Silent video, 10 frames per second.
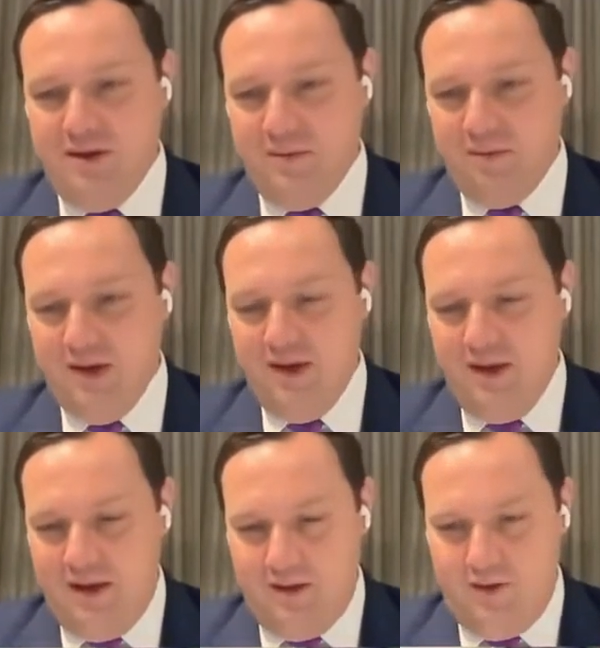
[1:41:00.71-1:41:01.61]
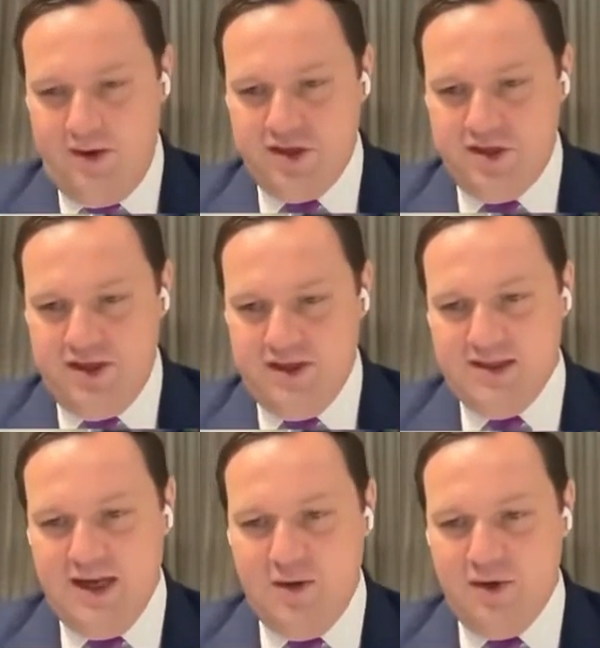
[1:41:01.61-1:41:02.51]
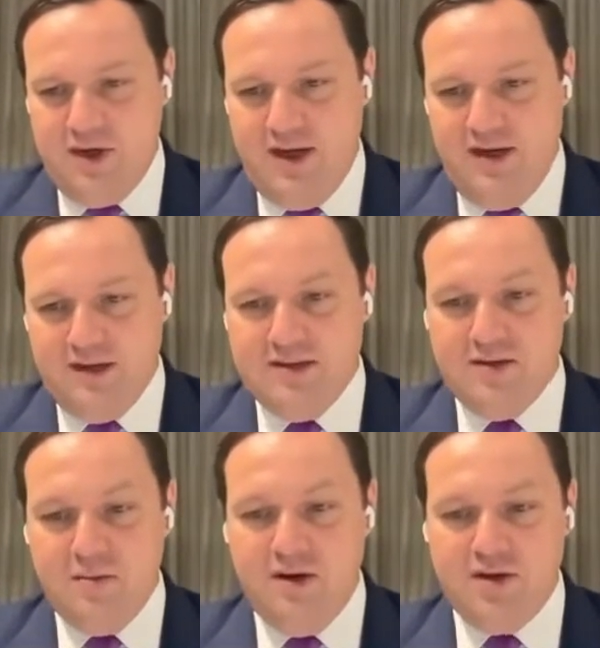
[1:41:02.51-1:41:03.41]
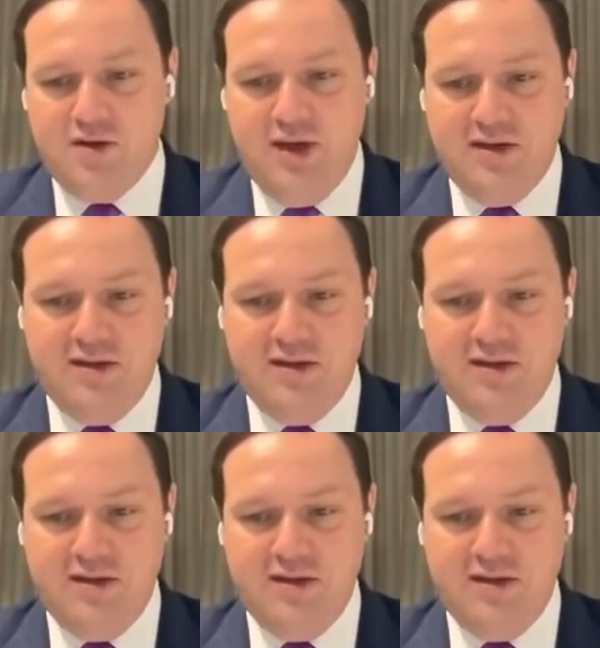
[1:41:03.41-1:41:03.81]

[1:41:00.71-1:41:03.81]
And the question is, how would analysts compare two